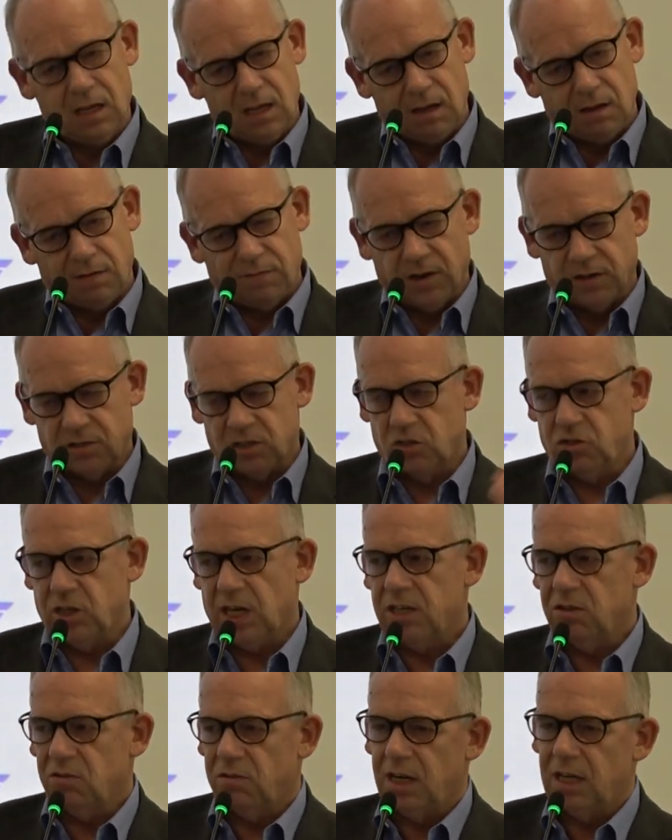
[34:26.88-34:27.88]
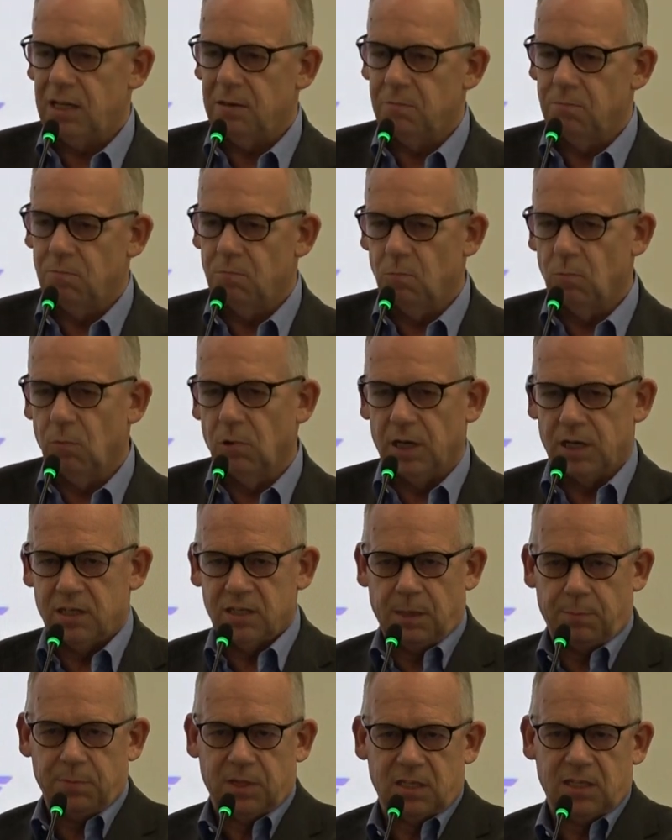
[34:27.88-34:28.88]
1st of January, we'll
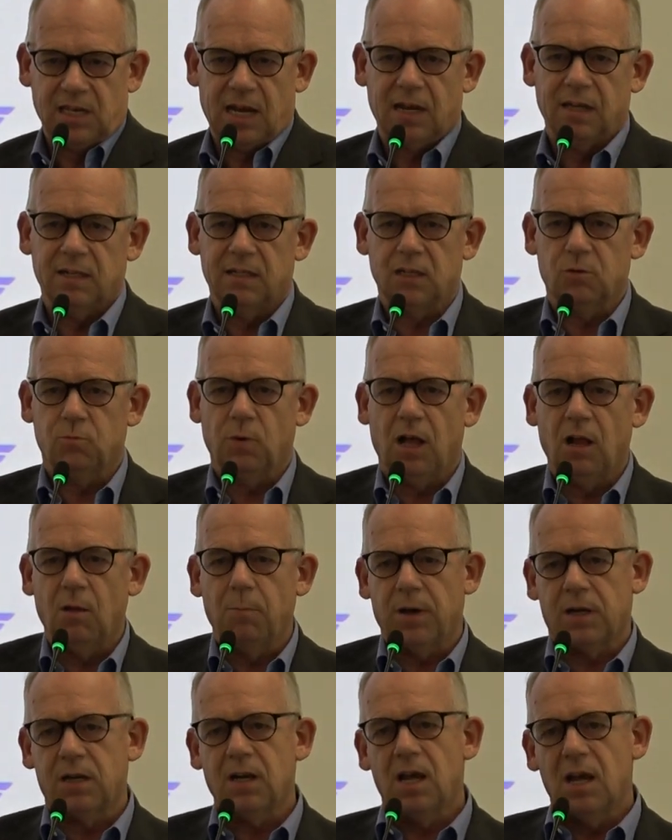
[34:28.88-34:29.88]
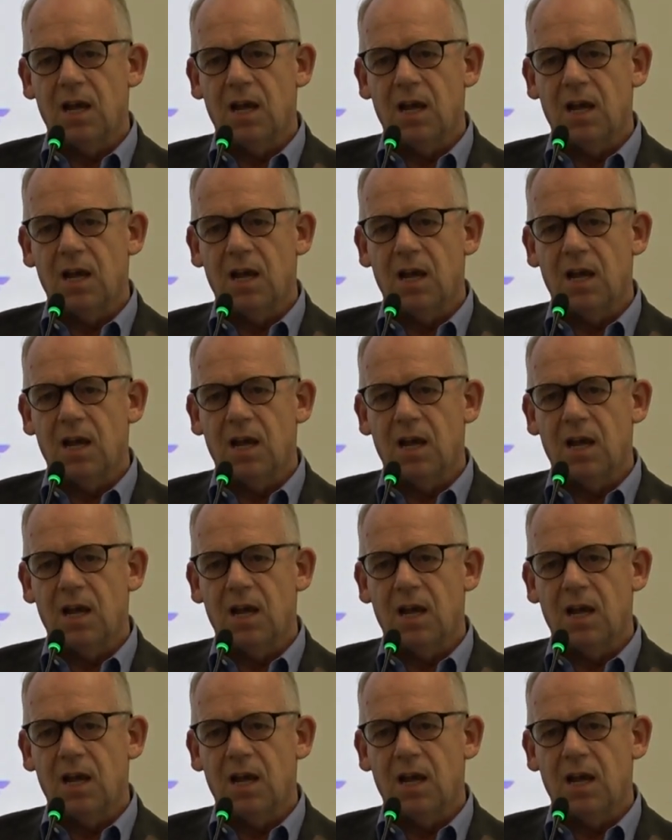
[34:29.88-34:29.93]
accept the 2nd as well, but